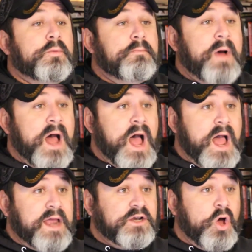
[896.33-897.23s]

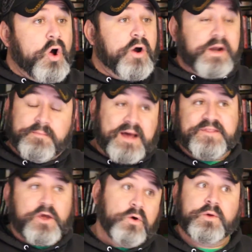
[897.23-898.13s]
My Lord, am I
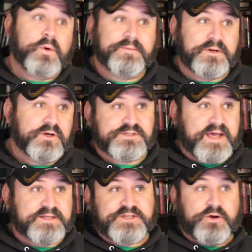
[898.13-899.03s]
the only one that knows
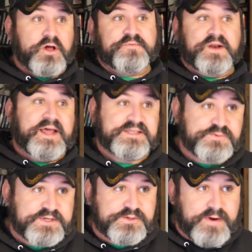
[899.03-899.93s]
how to turn off a light
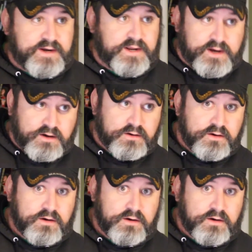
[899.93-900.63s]
switch around here?